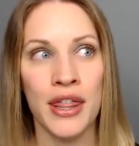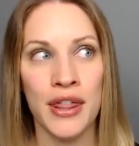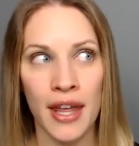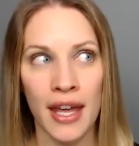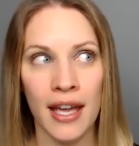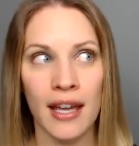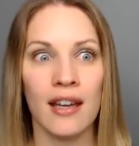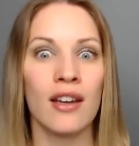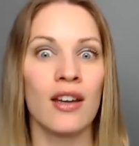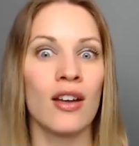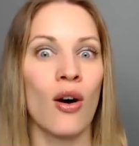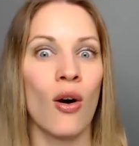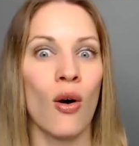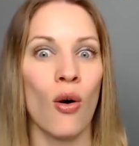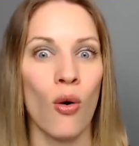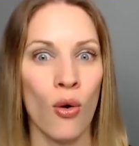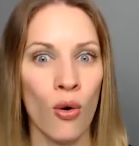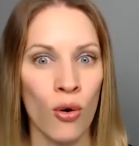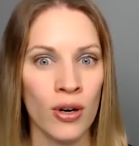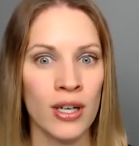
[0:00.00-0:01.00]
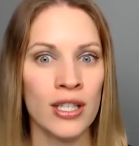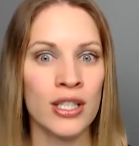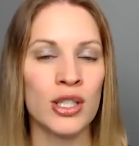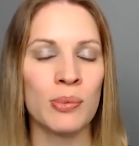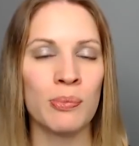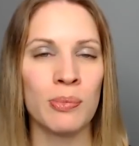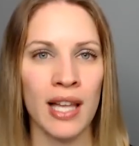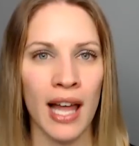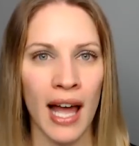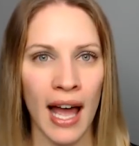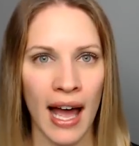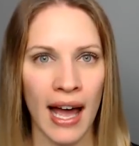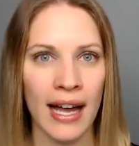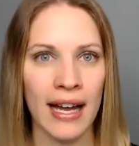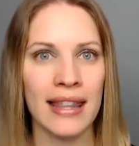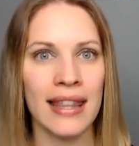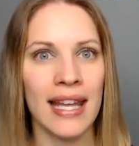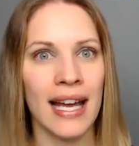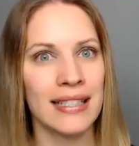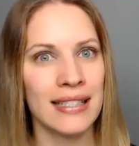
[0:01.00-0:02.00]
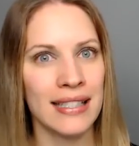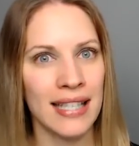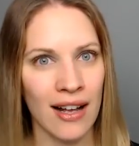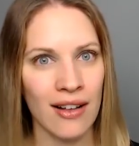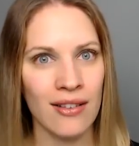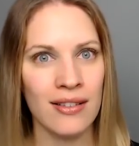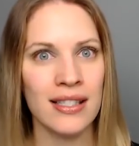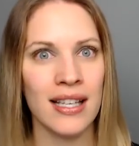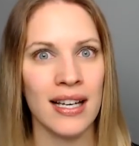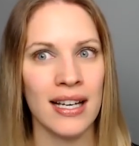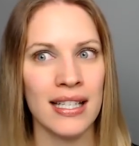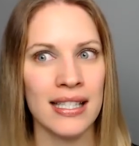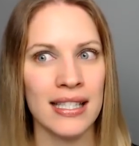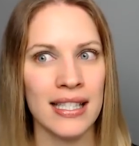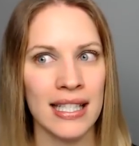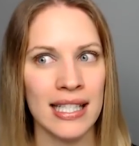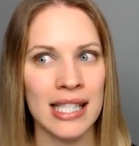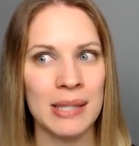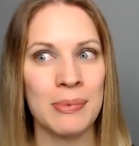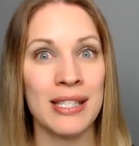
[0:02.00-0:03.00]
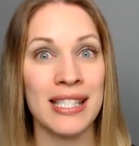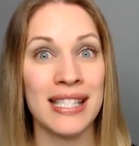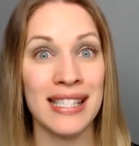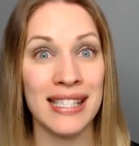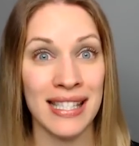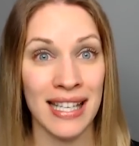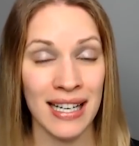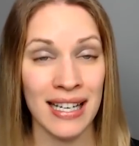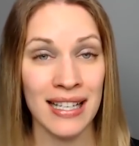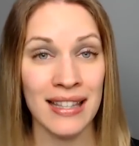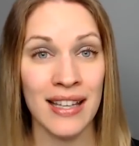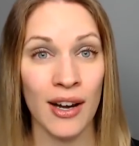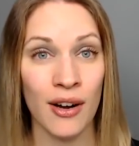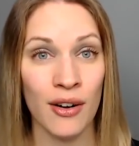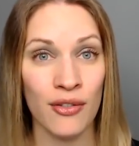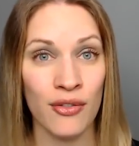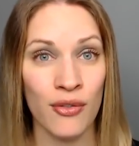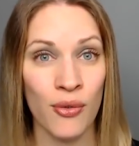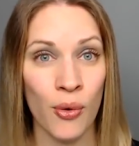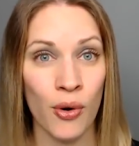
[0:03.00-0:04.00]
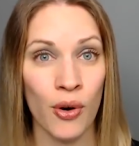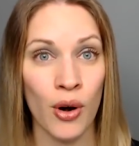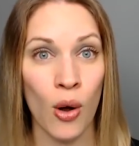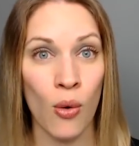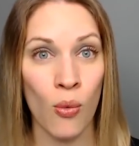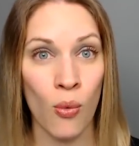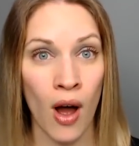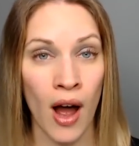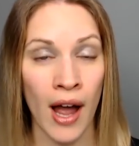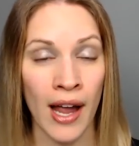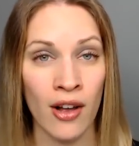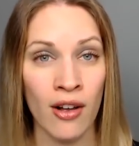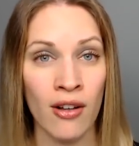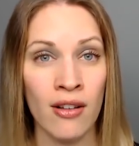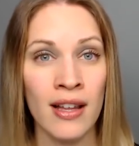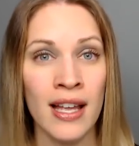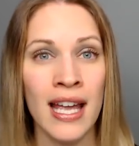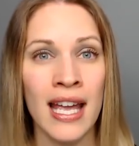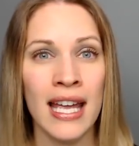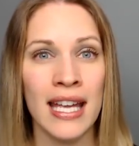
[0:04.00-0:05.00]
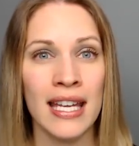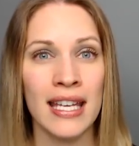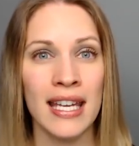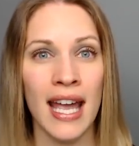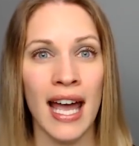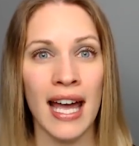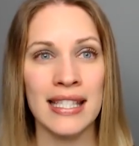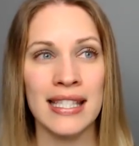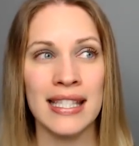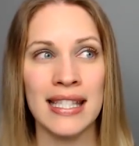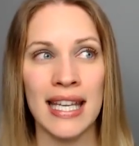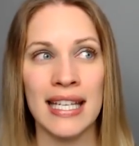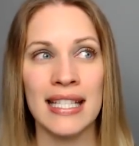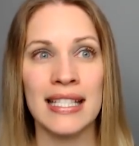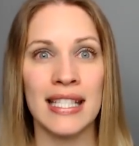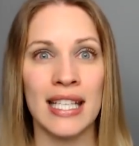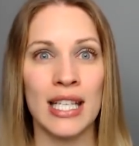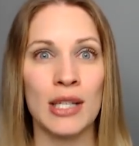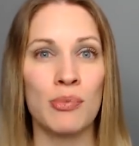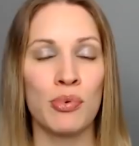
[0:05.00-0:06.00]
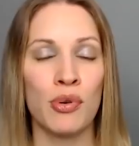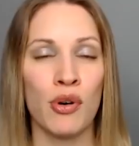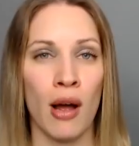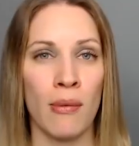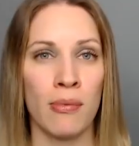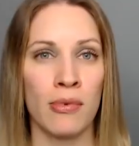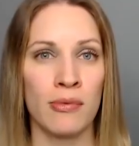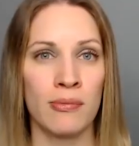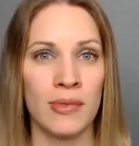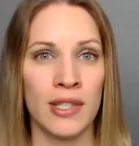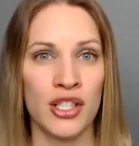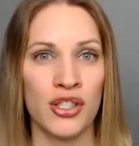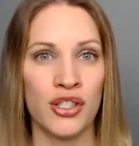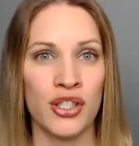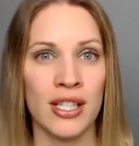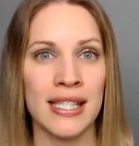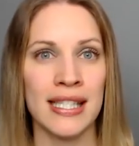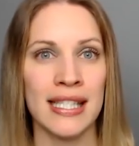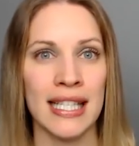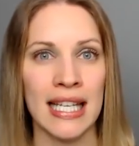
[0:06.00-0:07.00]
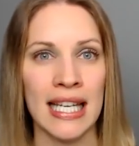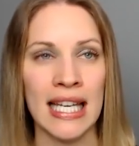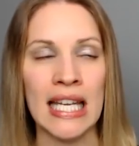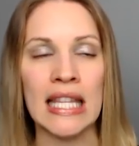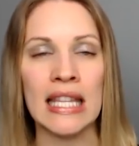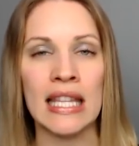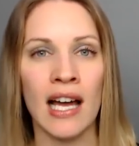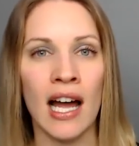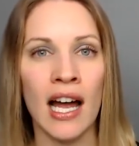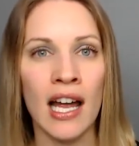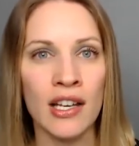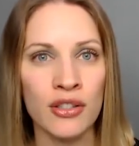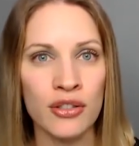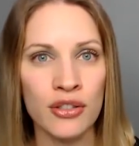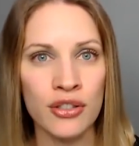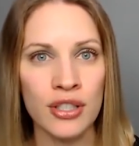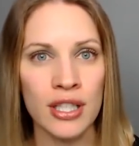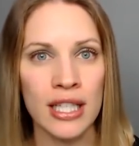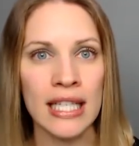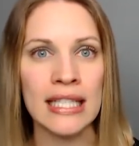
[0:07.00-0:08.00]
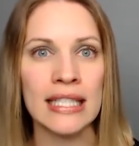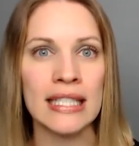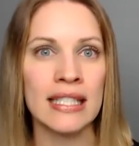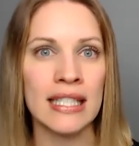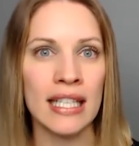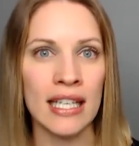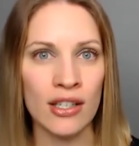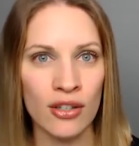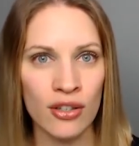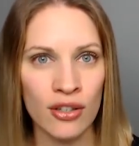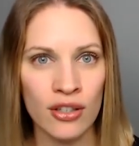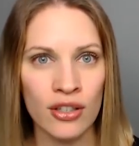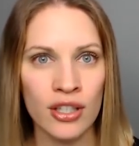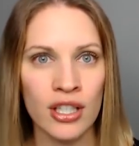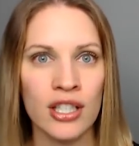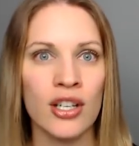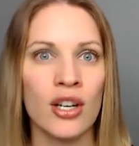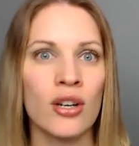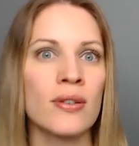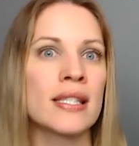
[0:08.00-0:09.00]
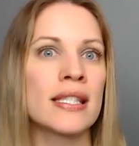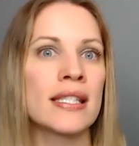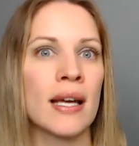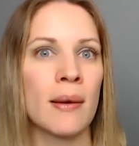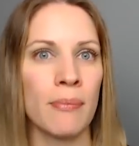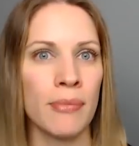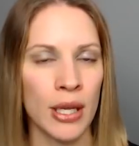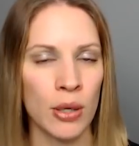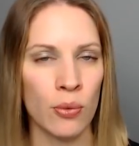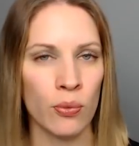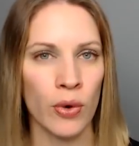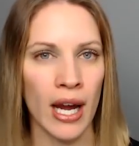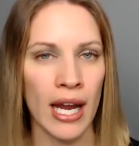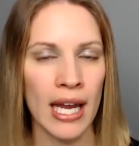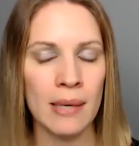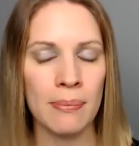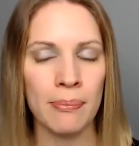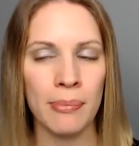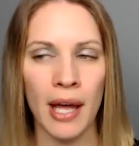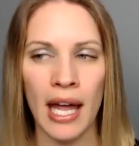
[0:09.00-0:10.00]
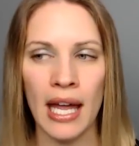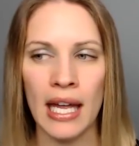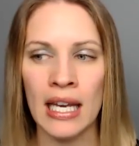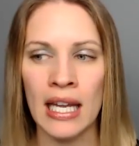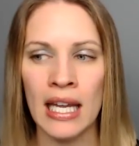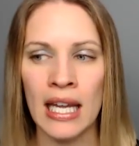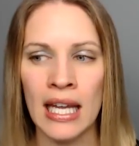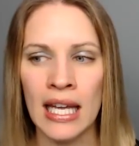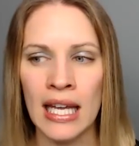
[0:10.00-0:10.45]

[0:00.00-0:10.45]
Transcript: thick orange plaque that tells us it's been sitting there for a while. Yes, they did probably just eat lunch, eat dinner, you know, something, right? But